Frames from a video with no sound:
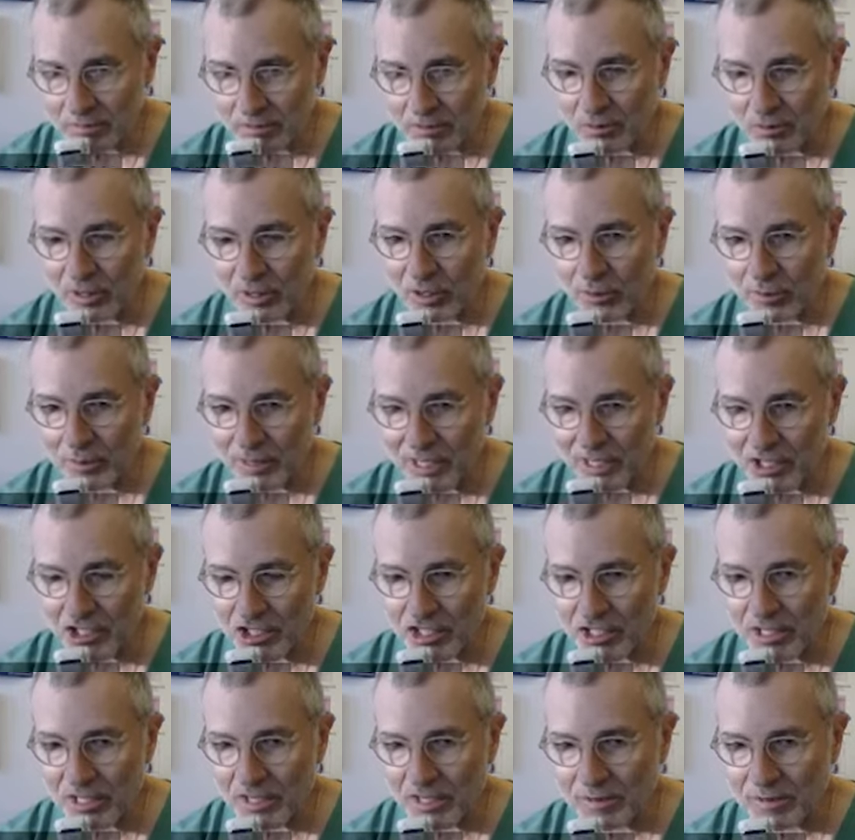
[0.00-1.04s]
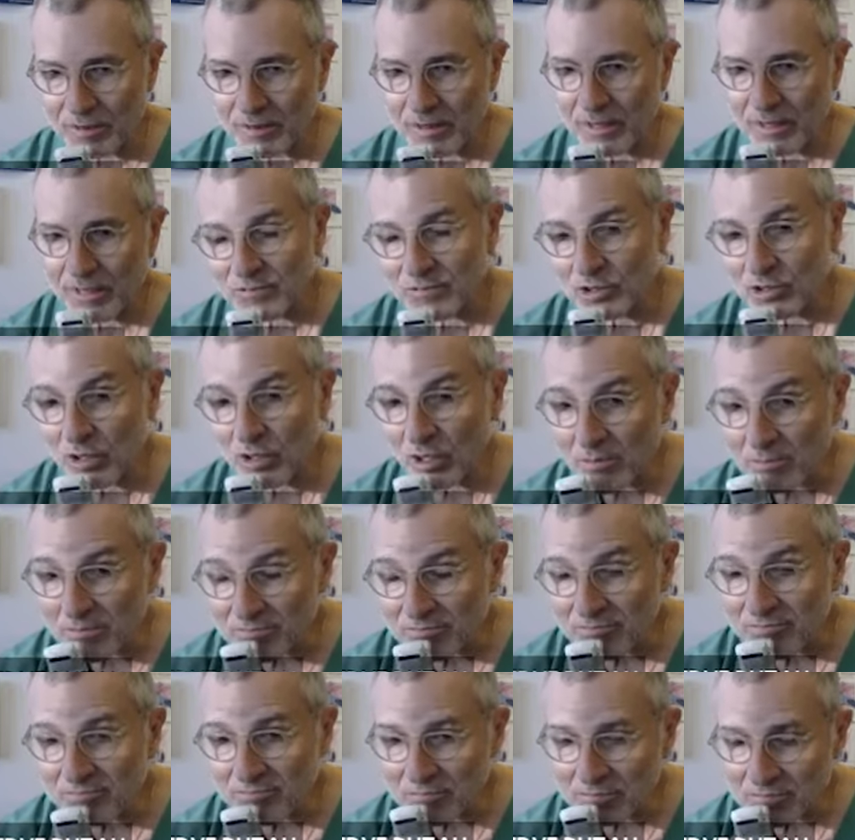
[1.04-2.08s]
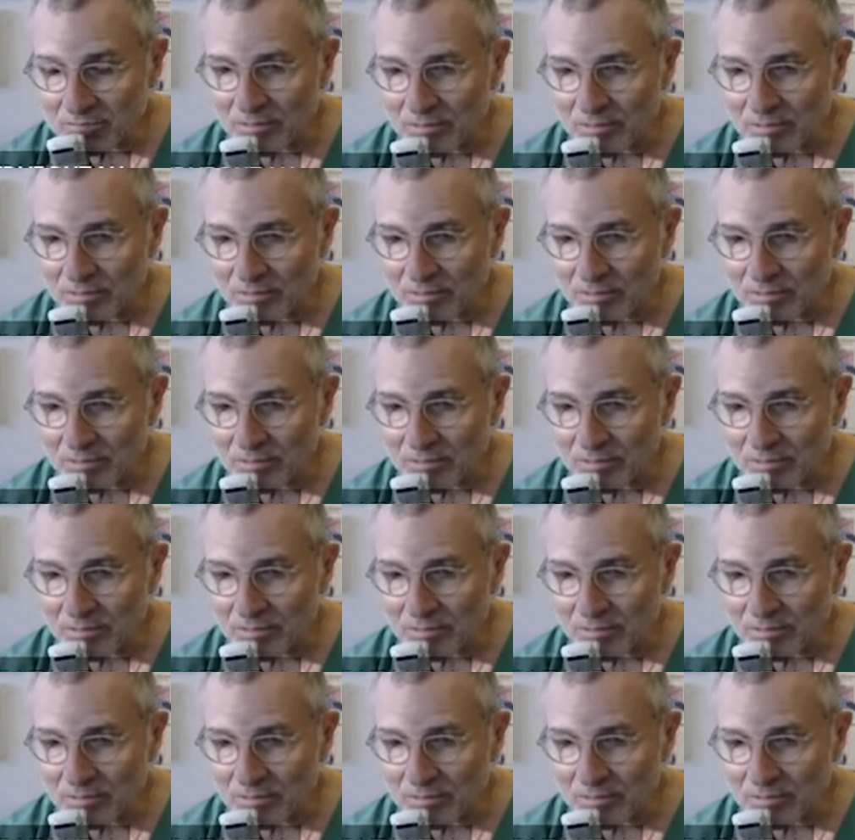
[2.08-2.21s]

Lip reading: tracheomalacia, some,